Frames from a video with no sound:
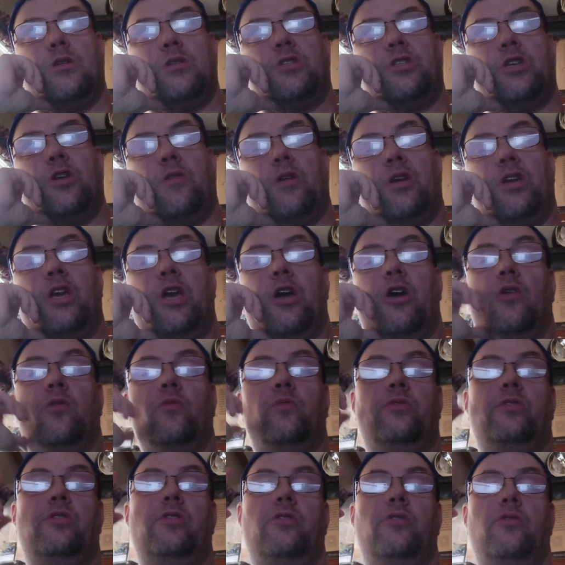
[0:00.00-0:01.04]
so I
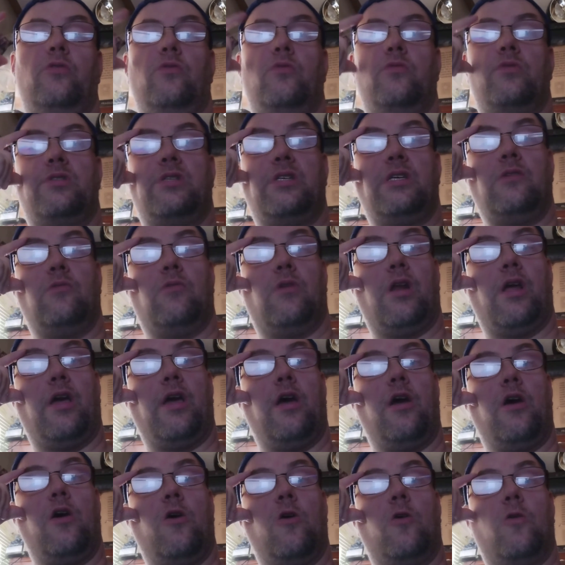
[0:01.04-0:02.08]
go to see what I
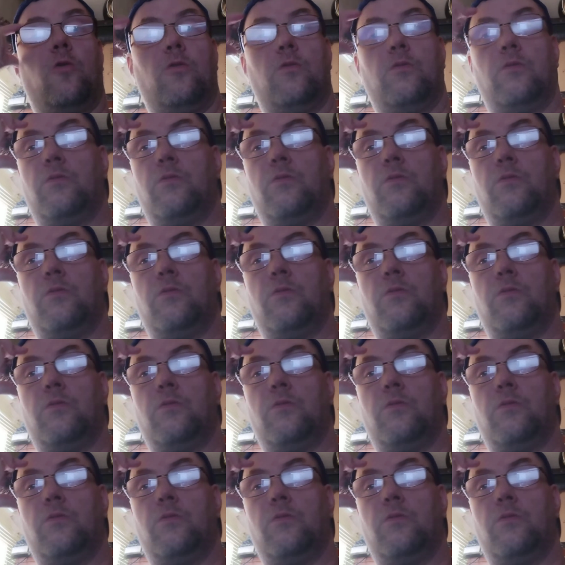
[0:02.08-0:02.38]
owe.